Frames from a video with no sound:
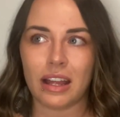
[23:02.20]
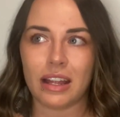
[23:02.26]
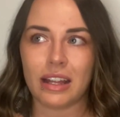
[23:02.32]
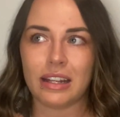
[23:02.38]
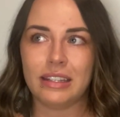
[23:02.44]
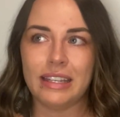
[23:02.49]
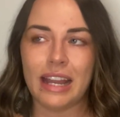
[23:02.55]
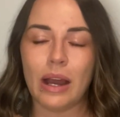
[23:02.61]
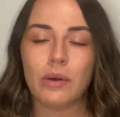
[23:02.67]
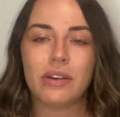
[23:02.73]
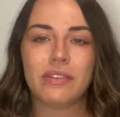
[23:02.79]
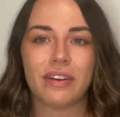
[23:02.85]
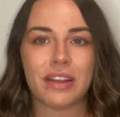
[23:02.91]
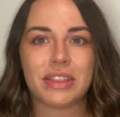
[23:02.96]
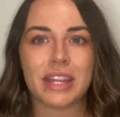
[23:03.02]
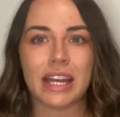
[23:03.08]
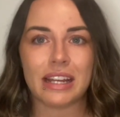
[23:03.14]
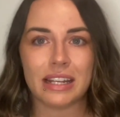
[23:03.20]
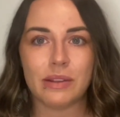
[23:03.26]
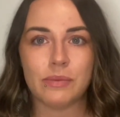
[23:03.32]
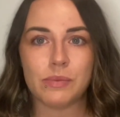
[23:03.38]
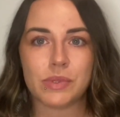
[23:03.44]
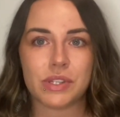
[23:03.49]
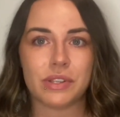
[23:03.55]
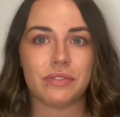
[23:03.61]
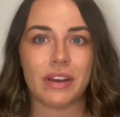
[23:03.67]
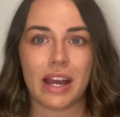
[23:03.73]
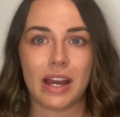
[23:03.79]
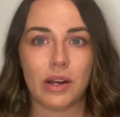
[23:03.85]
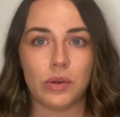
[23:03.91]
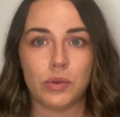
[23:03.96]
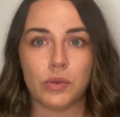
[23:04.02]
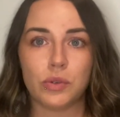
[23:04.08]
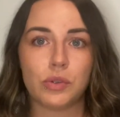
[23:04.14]
now I've had that glimpse of
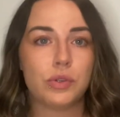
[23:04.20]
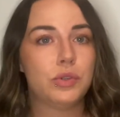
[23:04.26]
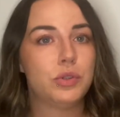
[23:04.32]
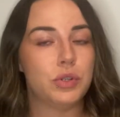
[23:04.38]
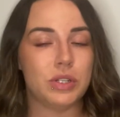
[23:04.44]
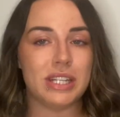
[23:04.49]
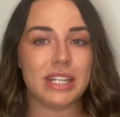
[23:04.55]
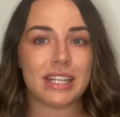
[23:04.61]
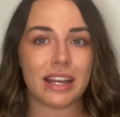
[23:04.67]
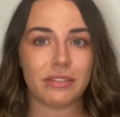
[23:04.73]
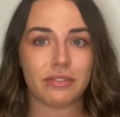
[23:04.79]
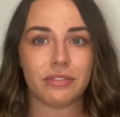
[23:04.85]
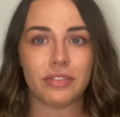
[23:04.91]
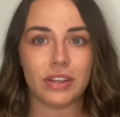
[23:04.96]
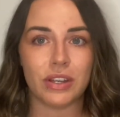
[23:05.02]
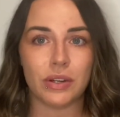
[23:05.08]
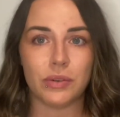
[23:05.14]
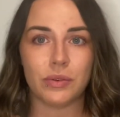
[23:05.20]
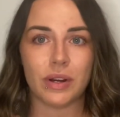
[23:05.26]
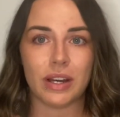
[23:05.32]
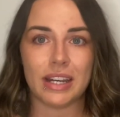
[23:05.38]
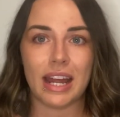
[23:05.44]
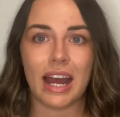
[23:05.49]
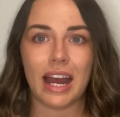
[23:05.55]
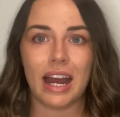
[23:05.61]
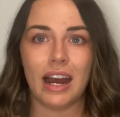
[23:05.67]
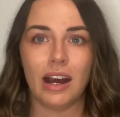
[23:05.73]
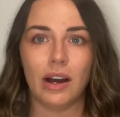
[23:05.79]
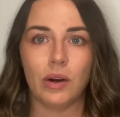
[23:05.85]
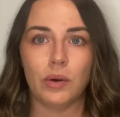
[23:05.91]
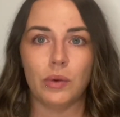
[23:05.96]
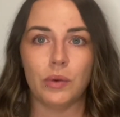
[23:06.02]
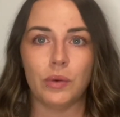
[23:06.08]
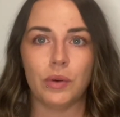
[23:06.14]
how good it can feel and
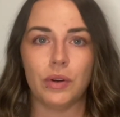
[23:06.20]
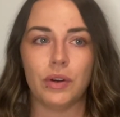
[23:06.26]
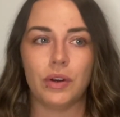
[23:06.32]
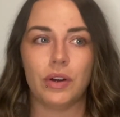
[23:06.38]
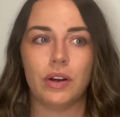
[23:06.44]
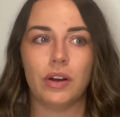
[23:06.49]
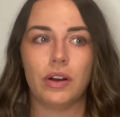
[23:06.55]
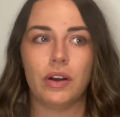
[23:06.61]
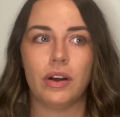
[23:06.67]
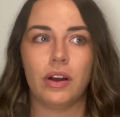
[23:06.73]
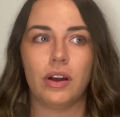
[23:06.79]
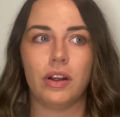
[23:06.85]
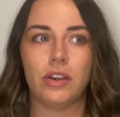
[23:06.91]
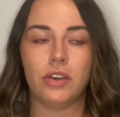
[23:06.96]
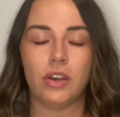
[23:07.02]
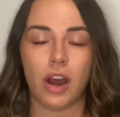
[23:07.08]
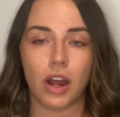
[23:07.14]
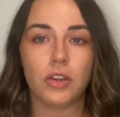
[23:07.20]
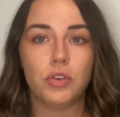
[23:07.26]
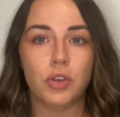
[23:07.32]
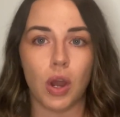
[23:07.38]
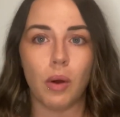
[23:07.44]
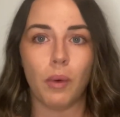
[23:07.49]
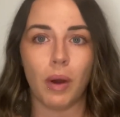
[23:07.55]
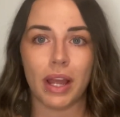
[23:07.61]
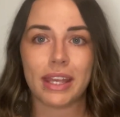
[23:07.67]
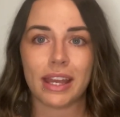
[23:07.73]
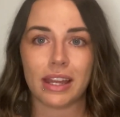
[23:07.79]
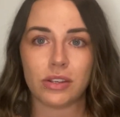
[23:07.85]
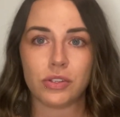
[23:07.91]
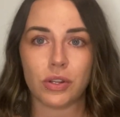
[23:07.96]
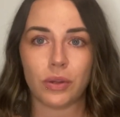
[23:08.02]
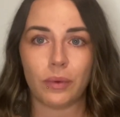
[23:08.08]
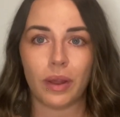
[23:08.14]
how I know I can
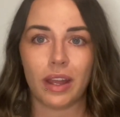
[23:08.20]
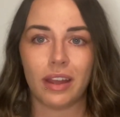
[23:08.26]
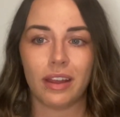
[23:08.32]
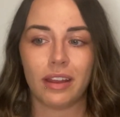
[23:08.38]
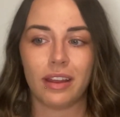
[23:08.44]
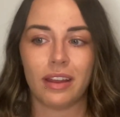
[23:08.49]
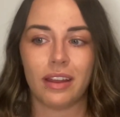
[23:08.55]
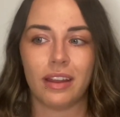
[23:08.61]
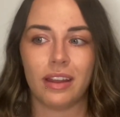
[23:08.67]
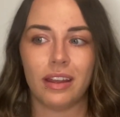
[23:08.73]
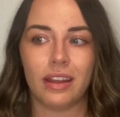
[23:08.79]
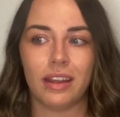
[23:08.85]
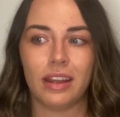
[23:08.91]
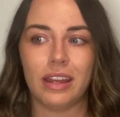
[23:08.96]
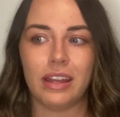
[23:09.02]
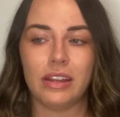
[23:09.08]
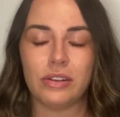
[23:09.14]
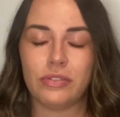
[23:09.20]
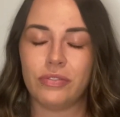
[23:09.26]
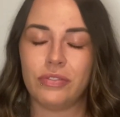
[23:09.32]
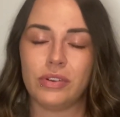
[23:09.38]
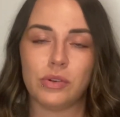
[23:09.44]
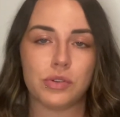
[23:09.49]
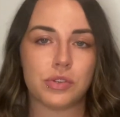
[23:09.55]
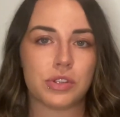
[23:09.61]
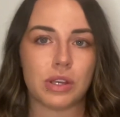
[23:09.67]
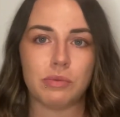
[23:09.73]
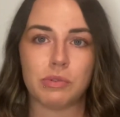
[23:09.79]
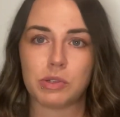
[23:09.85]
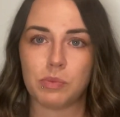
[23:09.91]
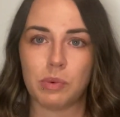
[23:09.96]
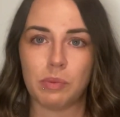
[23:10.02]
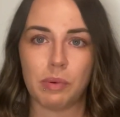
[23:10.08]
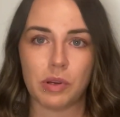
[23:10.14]
do it. It feels so much
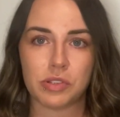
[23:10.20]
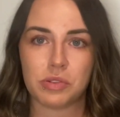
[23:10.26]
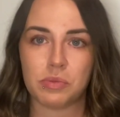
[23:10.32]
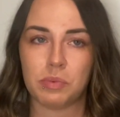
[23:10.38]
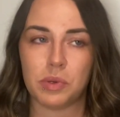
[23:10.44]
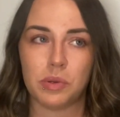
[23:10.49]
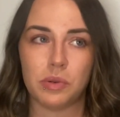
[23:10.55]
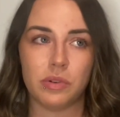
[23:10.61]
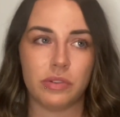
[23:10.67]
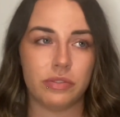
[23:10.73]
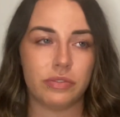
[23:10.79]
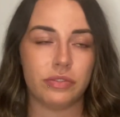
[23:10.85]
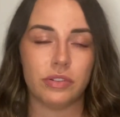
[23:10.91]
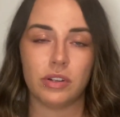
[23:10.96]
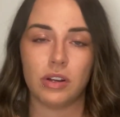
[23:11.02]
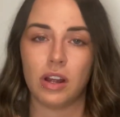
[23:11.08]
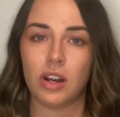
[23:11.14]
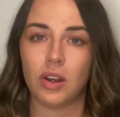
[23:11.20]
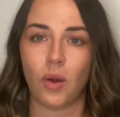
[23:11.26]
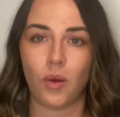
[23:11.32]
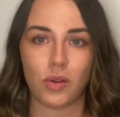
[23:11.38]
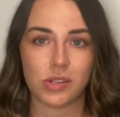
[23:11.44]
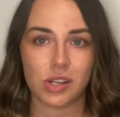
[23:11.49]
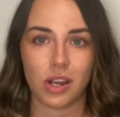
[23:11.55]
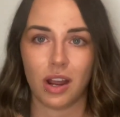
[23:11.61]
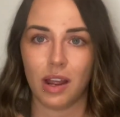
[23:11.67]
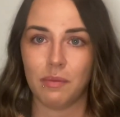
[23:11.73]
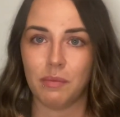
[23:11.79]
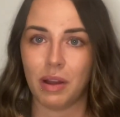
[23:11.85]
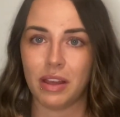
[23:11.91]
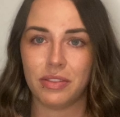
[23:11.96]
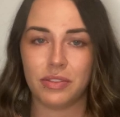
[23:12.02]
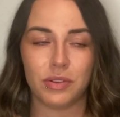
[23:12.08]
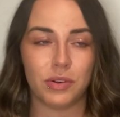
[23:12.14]
more possible. For a long time
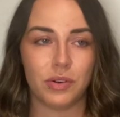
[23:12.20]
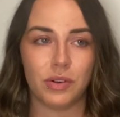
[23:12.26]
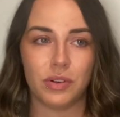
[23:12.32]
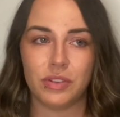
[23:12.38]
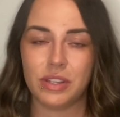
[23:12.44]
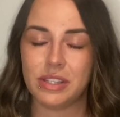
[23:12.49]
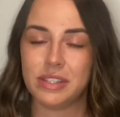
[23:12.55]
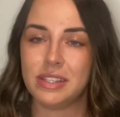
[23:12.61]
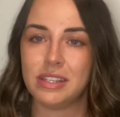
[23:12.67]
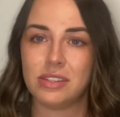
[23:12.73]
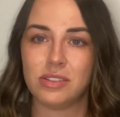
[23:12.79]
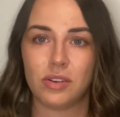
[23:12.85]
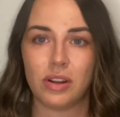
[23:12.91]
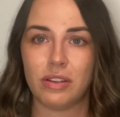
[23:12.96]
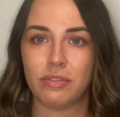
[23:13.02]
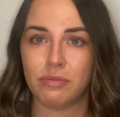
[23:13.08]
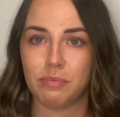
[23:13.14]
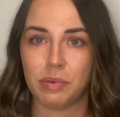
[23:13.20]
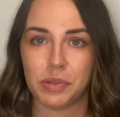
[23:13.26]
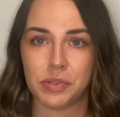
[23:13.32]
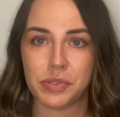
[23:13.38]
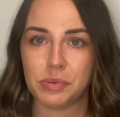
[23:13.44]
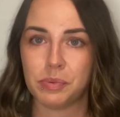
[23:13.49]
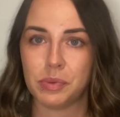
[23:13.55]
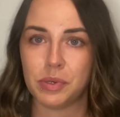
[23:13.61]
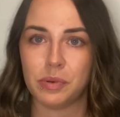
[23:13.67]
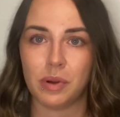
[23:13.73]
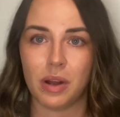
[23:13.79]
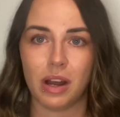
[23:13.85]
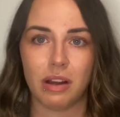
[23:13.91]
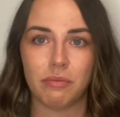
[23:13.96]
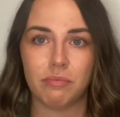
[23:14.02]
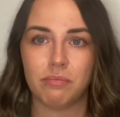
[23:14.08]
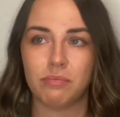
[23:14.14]
I thought, this is not even possible.
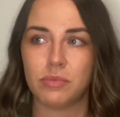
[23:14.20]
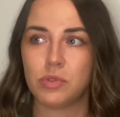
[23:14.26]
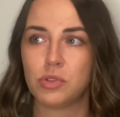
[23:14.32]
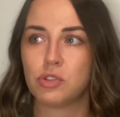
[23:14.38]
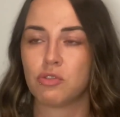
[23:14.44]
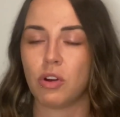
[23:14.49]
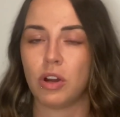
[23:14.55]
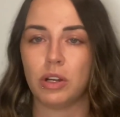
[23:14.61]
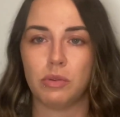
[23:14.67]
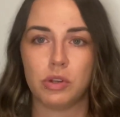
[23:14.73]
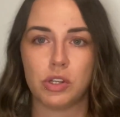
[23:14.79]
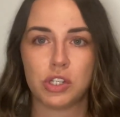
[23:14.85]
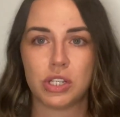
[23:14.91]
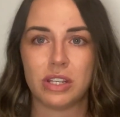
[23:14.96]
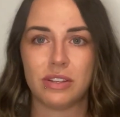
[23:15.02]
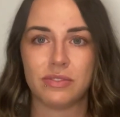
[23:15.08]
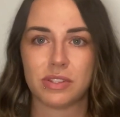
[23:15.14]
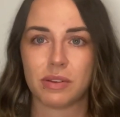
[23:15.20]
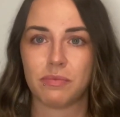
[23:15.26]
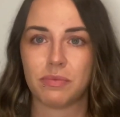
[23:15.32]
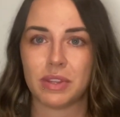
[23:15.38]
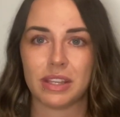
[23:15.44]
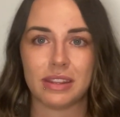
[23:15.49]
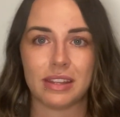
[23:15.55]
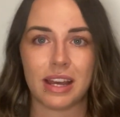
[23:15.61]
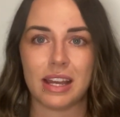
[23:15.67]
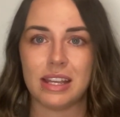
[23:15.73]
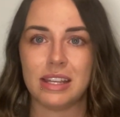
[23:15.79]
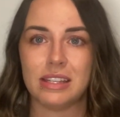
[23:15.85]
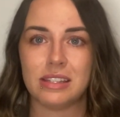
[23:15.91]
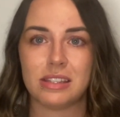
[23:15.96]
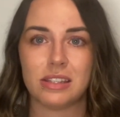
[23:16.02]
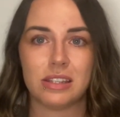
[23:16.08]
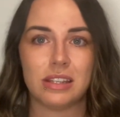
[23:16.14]
I'm trying to achieve something that
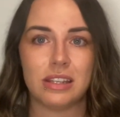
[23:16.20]
is